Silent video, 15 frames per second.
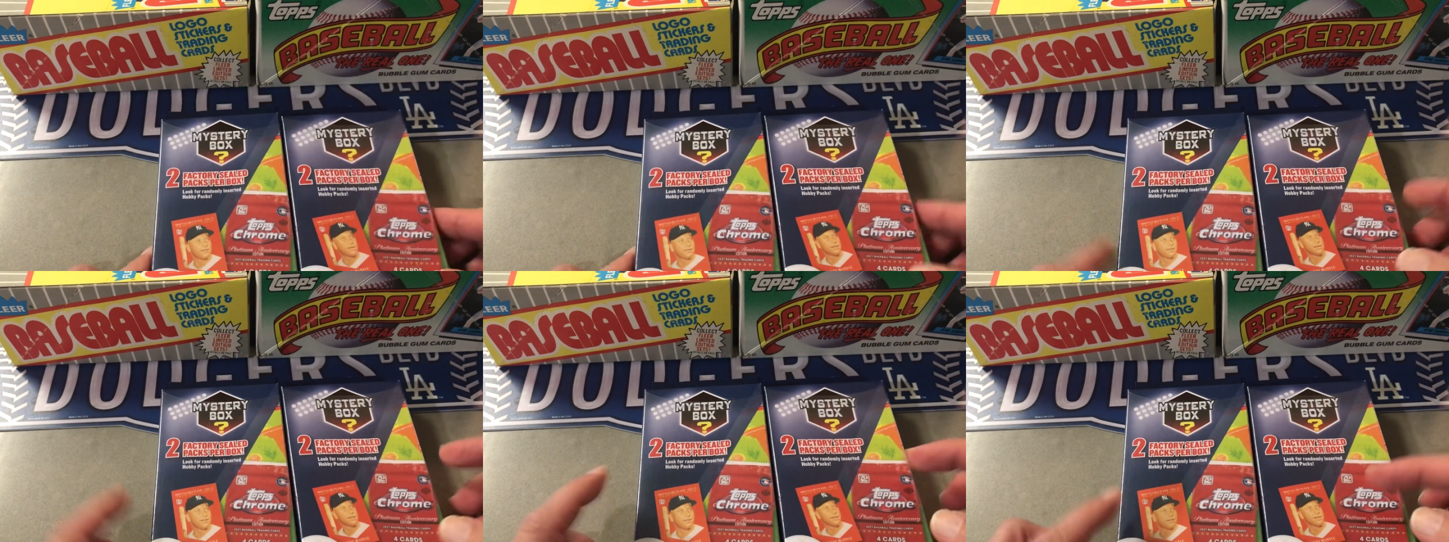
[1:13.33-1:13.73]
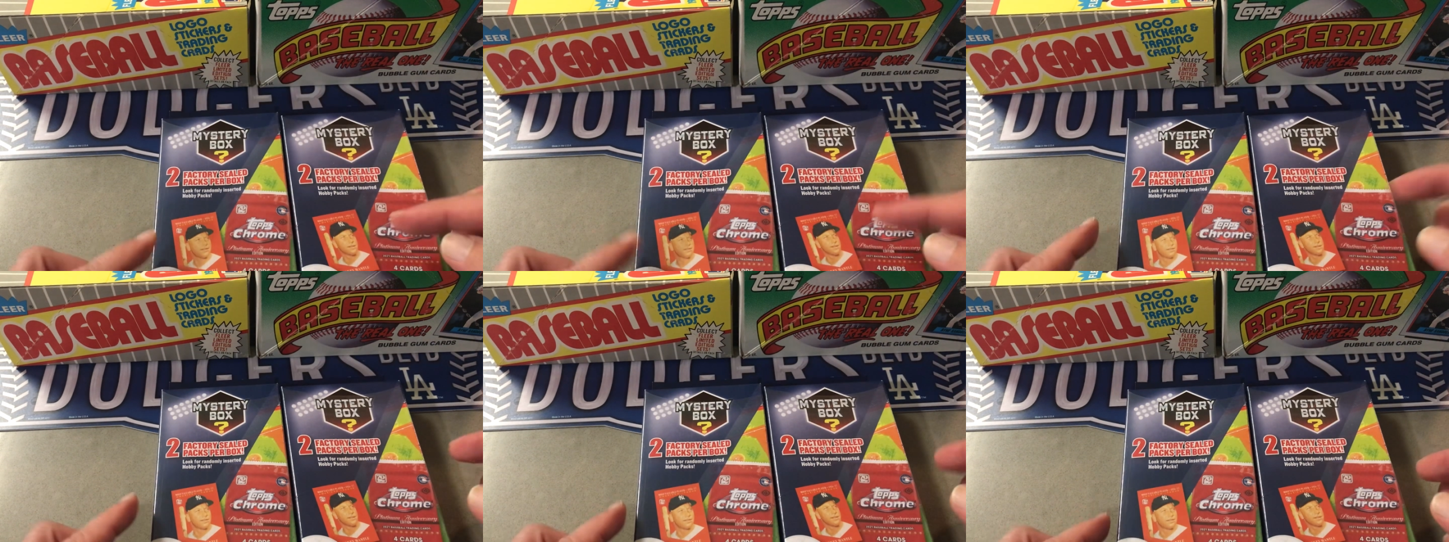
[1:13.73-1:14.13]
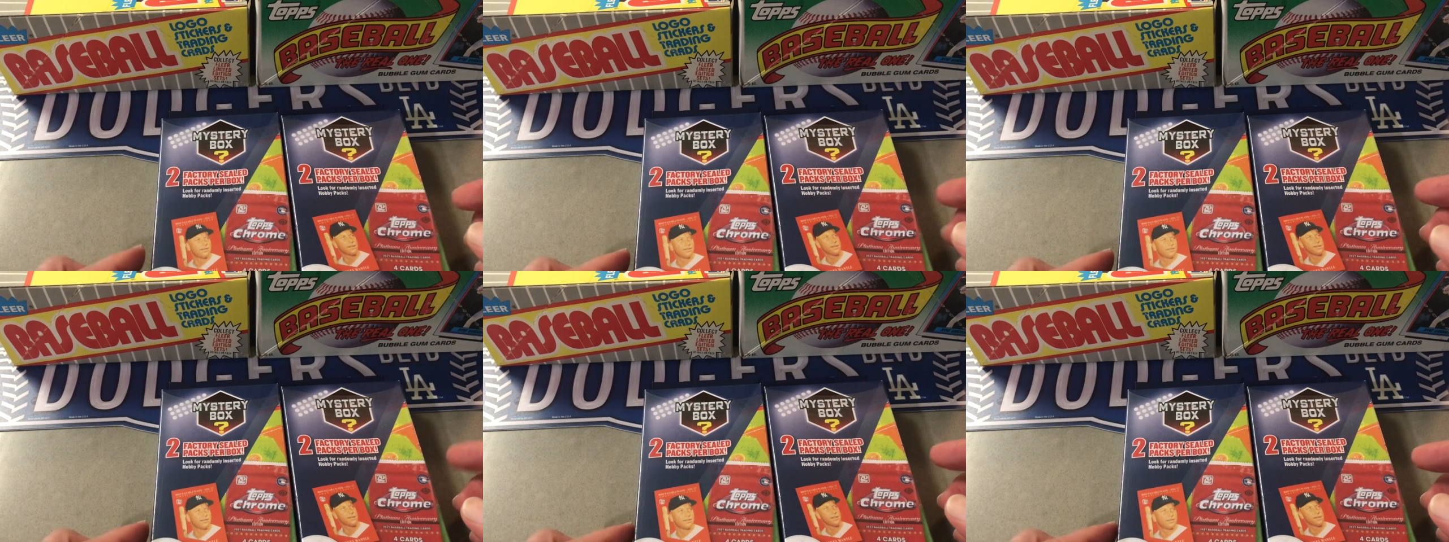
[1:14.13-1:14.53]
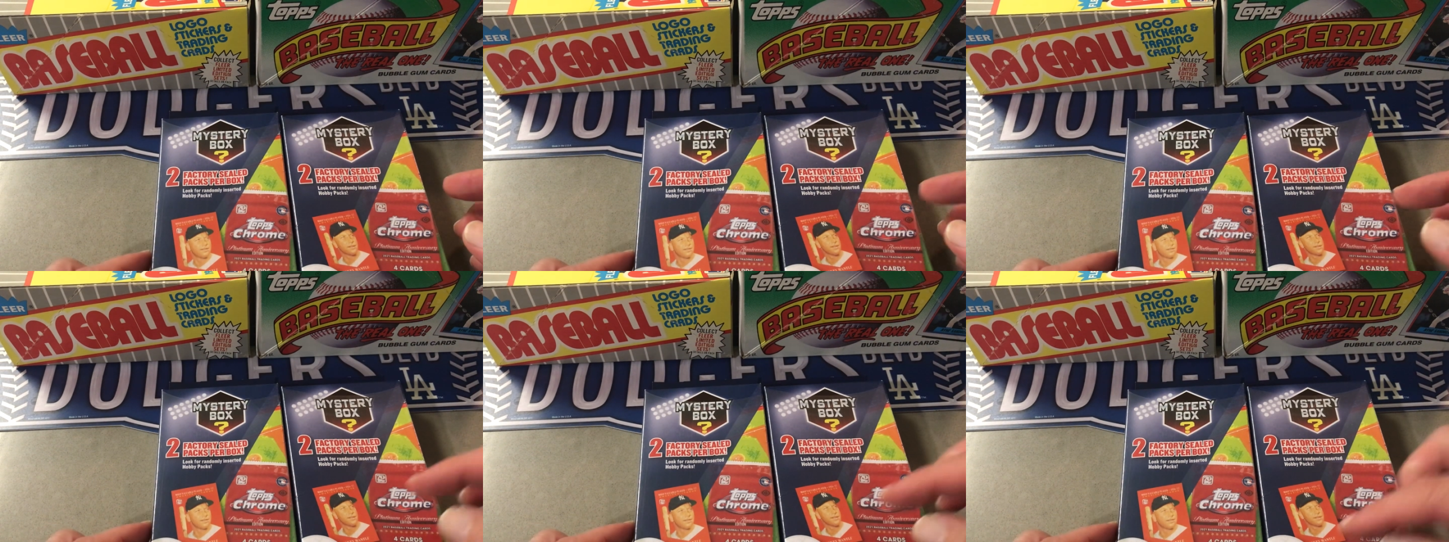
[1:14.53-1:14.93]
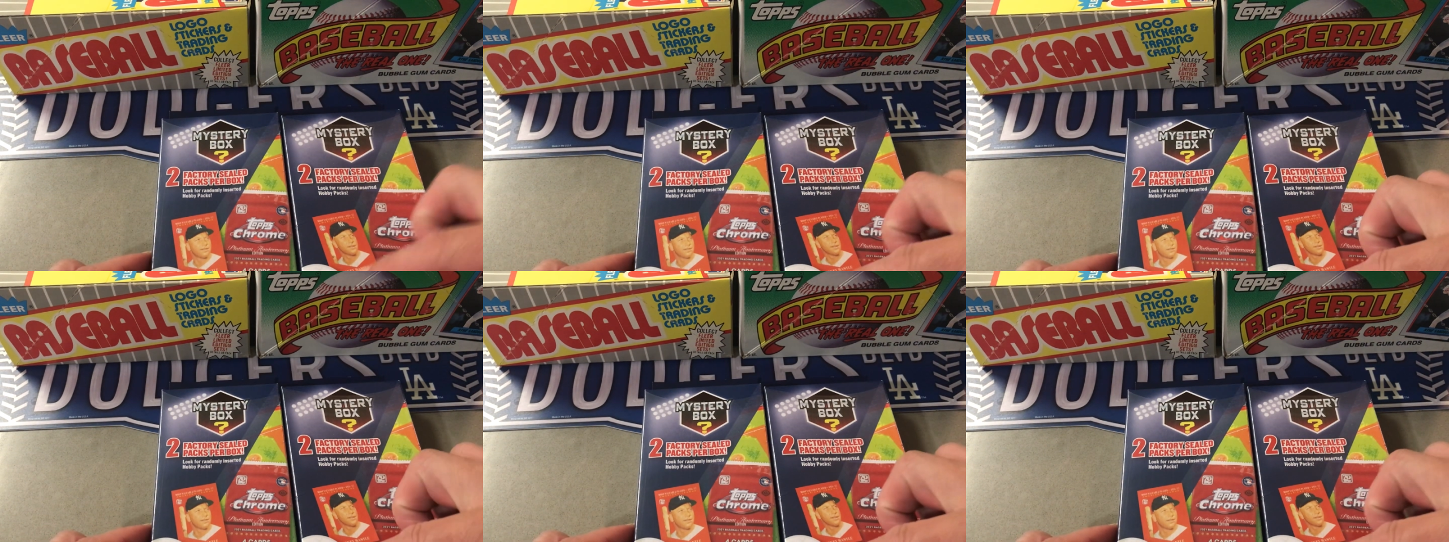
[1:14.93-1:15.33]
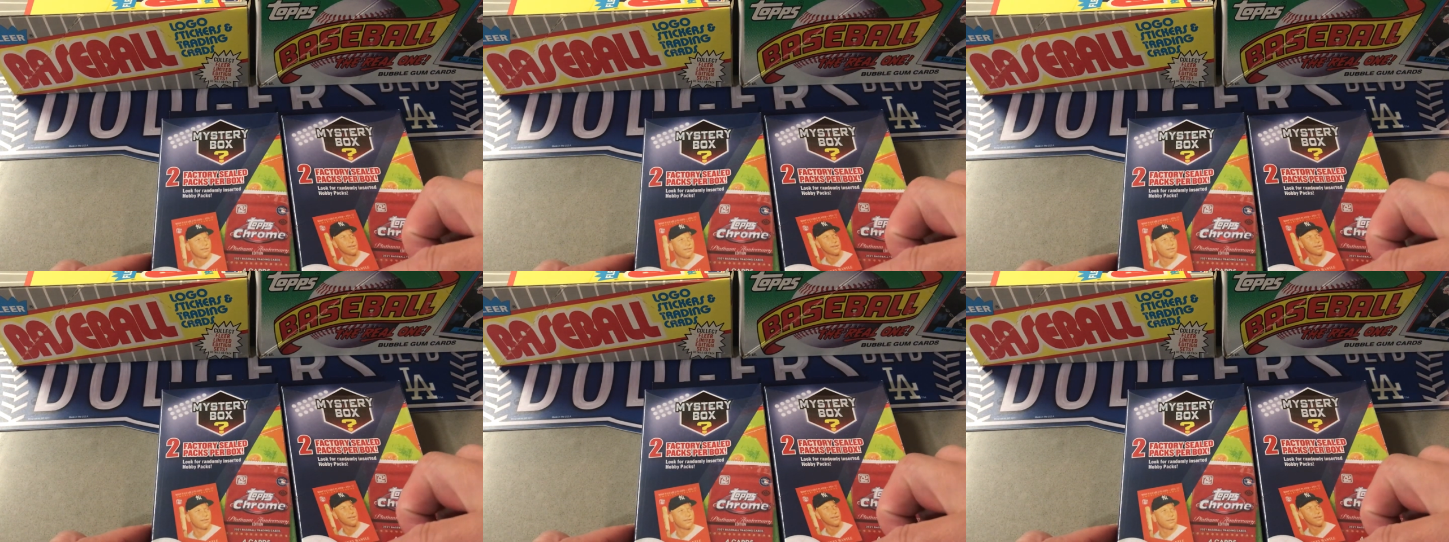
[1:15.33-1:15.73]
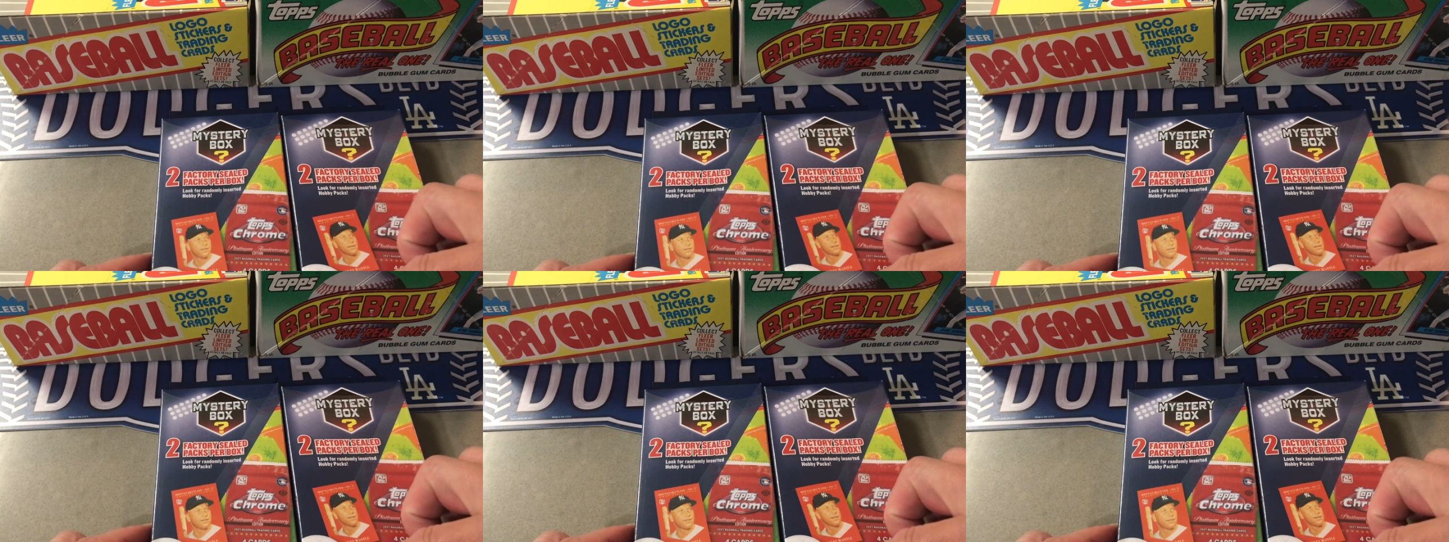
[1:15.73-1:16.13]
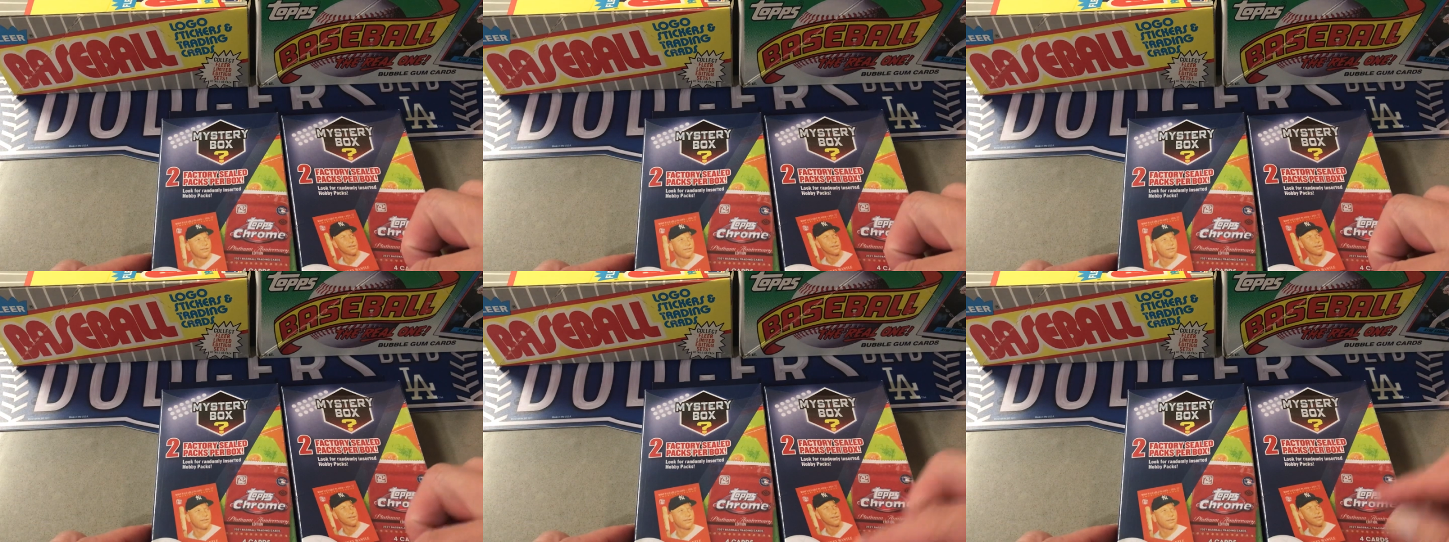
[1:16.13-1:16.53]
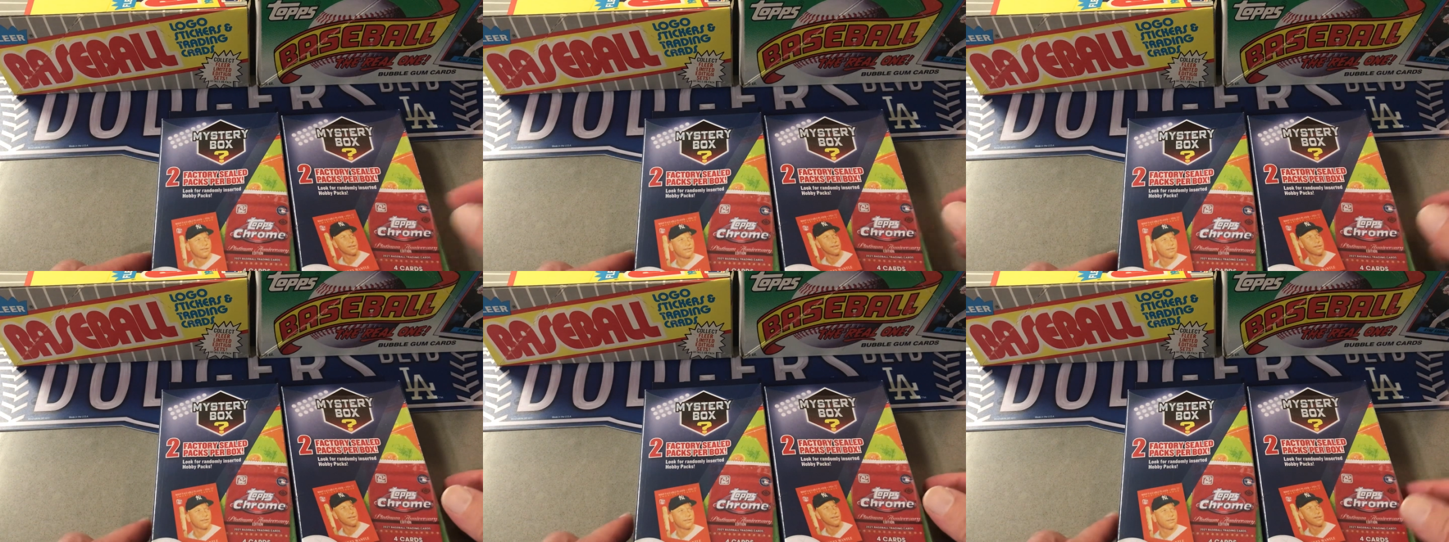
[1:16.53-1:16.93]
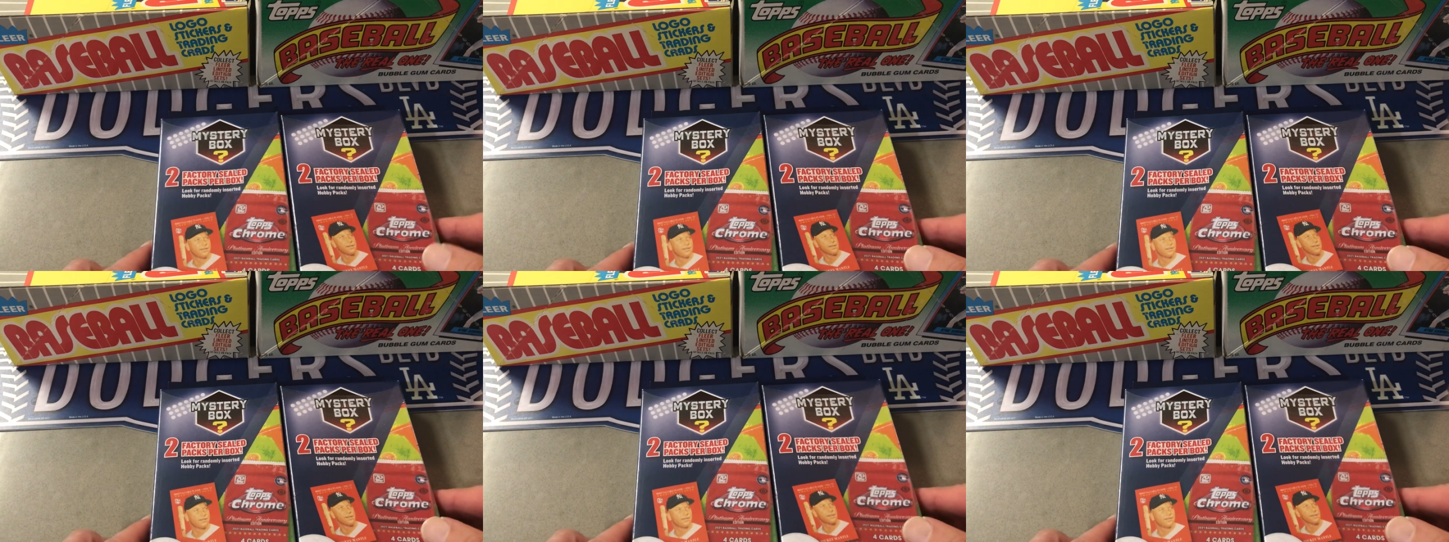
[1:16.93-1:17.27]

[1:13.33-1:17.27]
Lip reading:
[unreadable: no face in view]